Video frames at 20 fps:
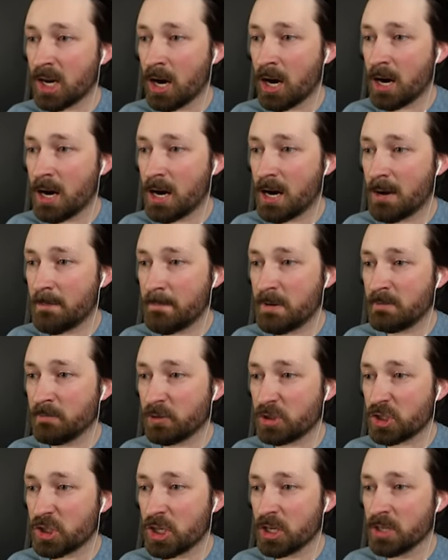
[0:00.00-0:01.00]
calm
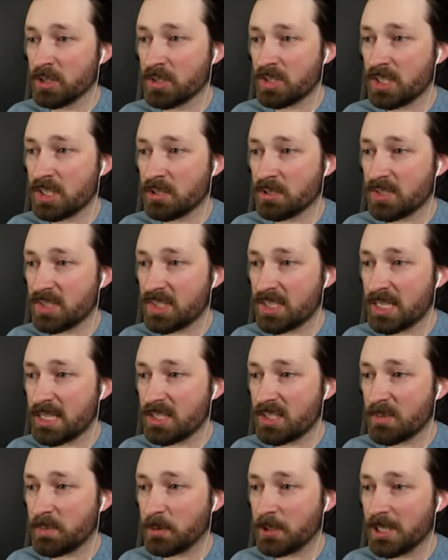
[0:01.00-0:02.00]
and return to your
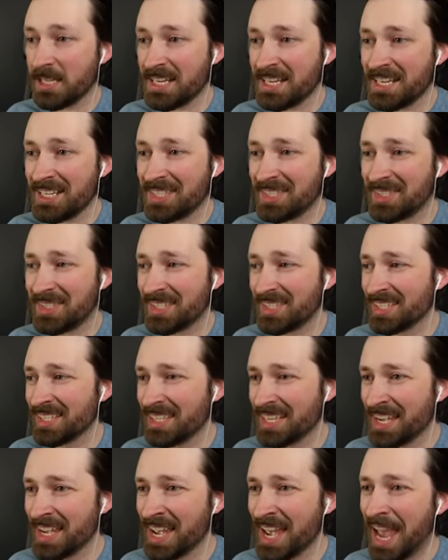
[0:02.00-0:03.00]
seats, please.
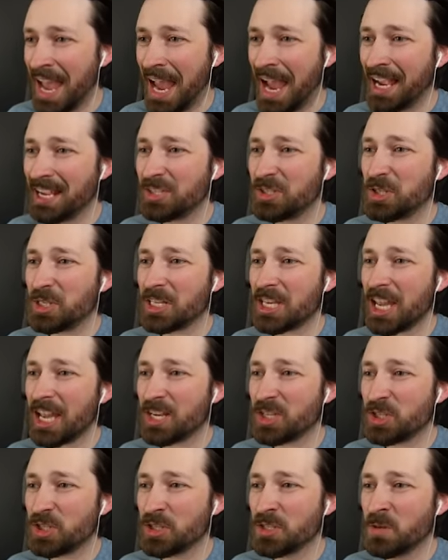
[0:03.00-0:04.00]

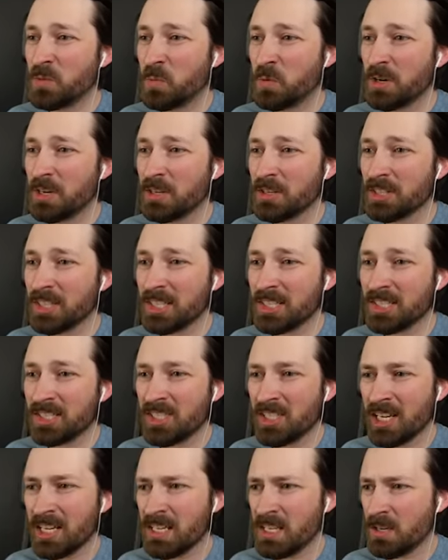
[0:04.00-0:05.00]
Education will
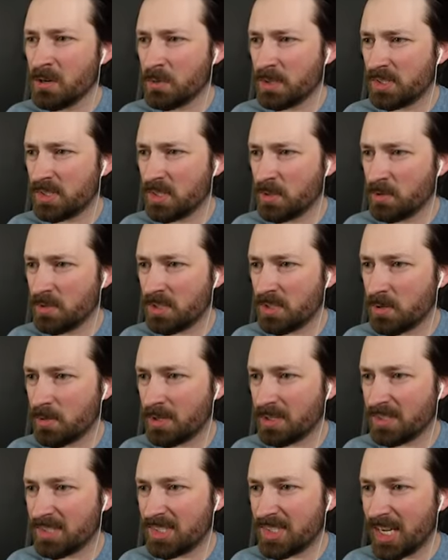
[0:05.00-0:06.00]
continue as soon as you
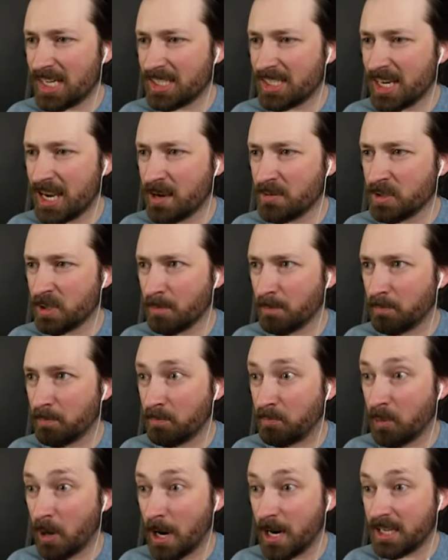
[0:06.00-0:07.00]
can set down your
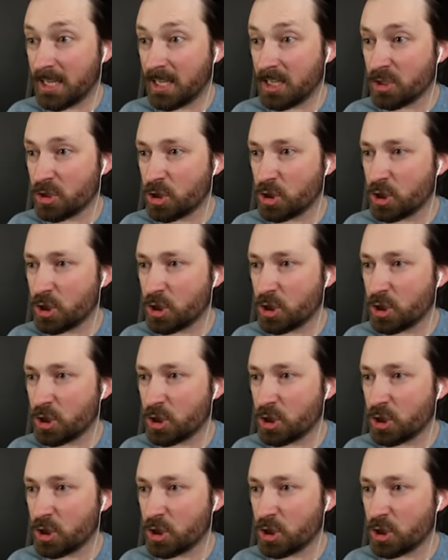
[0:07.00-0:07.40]
bucket.